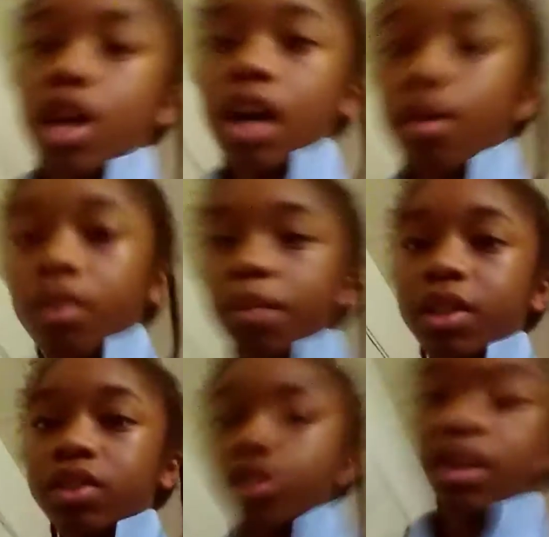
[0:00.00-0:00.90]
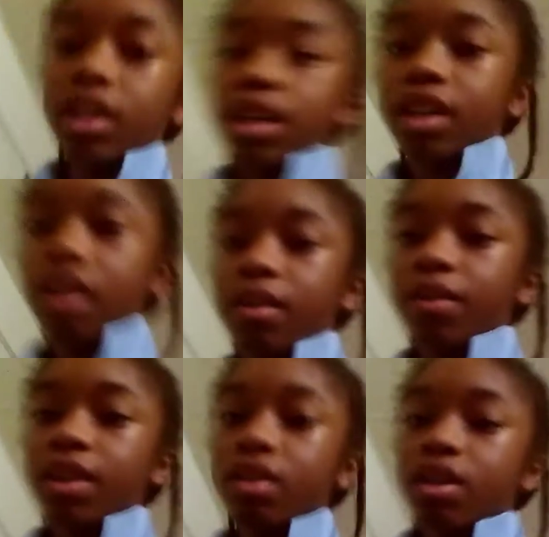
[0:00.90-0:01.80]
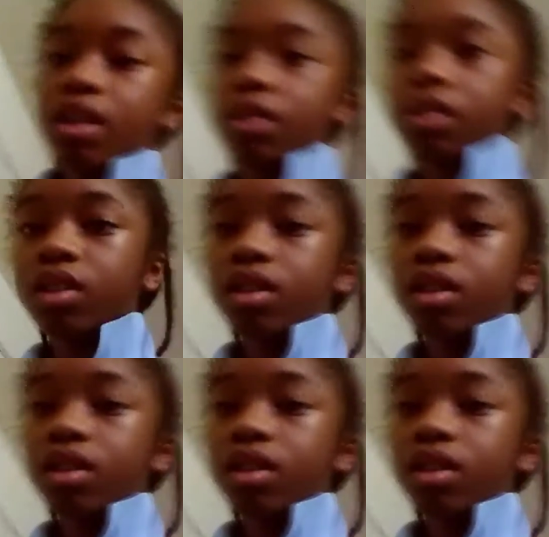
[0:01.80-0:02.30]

I want to make sure that I get a video out.